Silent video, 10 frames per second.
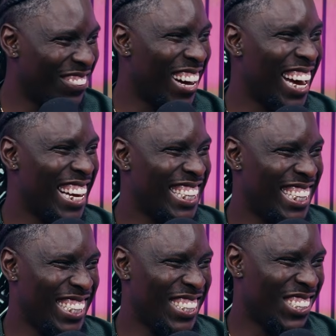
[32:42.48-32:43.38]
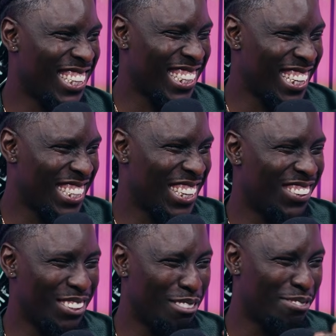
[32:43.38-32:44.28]
Without ID. You're just
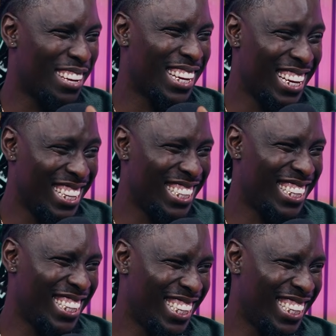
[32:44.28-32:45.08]
entering with fake ID.